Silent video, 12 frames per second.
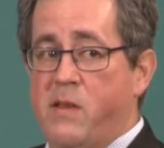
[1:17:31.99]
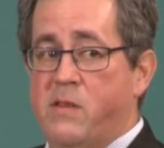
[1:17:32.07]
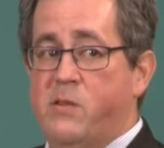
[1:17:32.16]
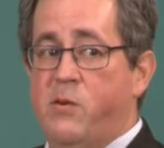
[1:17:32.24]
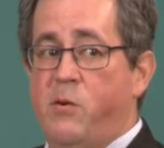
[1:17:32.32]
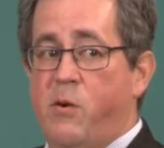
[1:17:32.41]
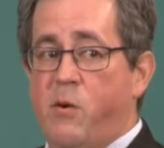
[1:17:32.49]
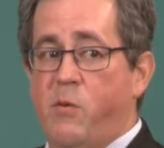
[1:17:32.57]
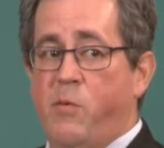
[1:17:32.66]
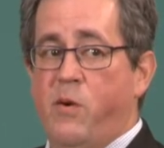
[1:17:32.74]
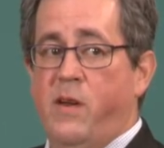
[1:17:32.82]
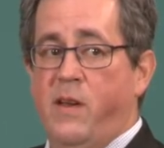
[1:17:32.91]
still are
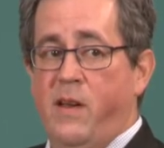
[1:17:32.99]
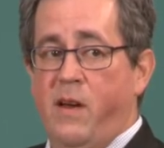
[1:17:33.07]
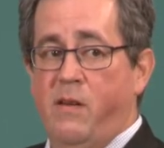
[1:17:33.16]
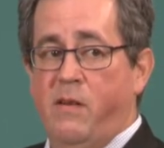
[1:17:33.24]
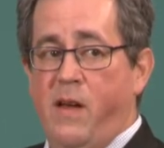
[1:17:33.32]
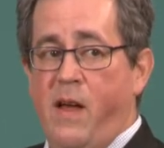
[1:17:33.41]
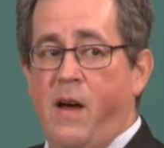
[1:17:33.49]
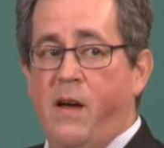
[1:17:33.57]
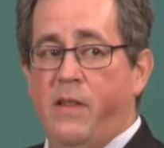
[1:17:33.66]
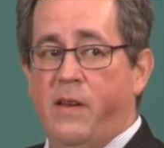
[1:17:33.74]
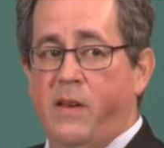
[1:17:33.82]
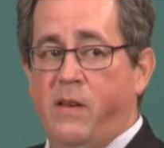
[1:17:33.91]
working out
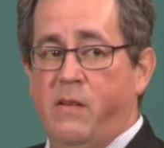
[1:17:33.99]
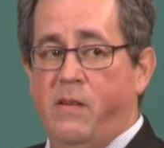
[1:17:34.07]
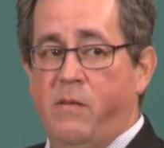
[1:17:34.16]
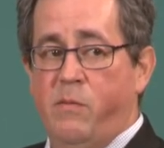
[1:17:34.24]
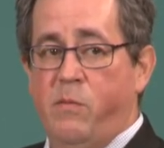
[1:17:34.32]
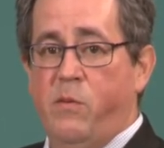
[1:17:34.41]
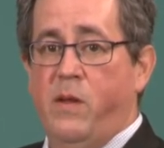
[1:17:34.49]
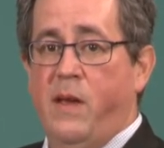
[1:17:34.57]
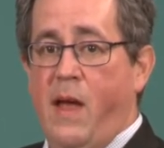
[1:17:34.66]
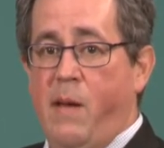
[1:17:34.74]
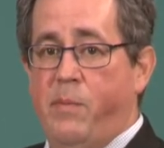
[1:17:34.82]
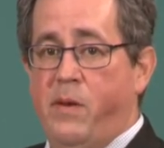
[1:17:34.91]
how that could really
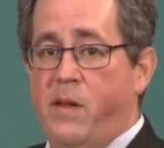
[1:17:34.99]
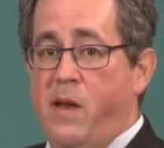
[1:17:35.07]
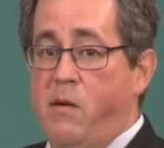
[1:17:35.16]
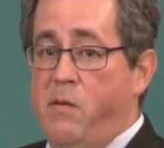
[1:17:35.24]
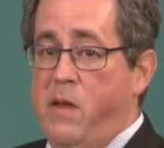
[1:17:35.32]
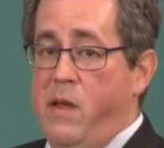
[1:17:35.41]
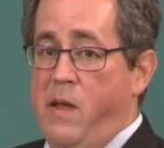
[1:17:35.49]
happen now.